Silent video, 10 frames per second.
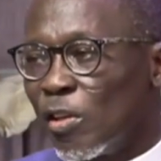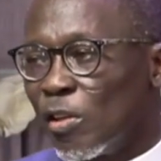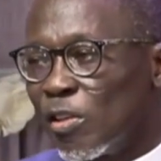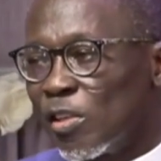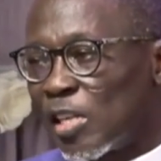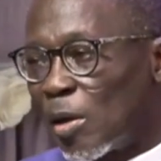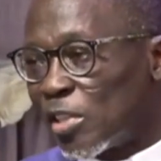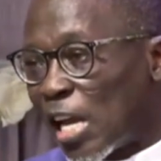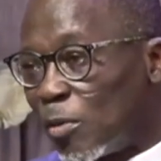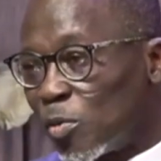
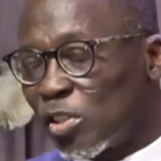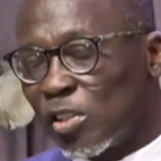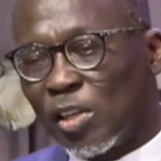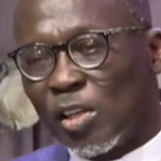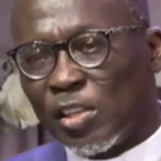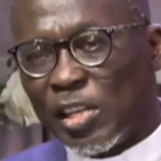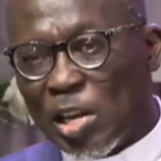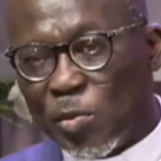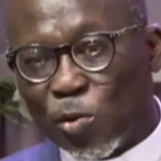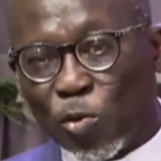Sometimes the enemy
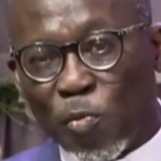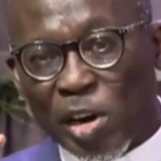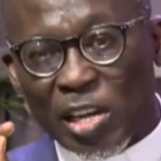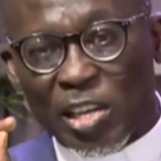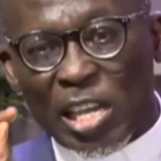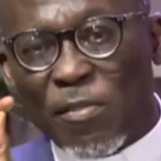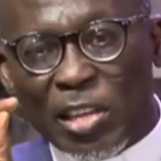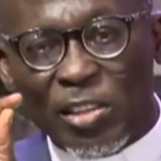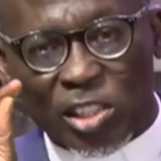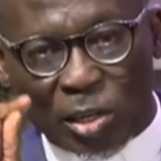will bring even
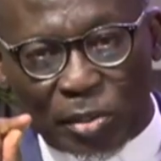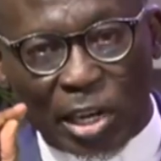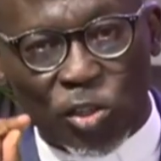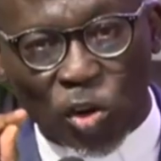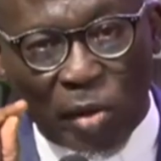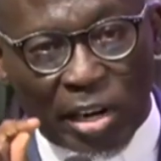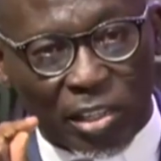scripture to your mind.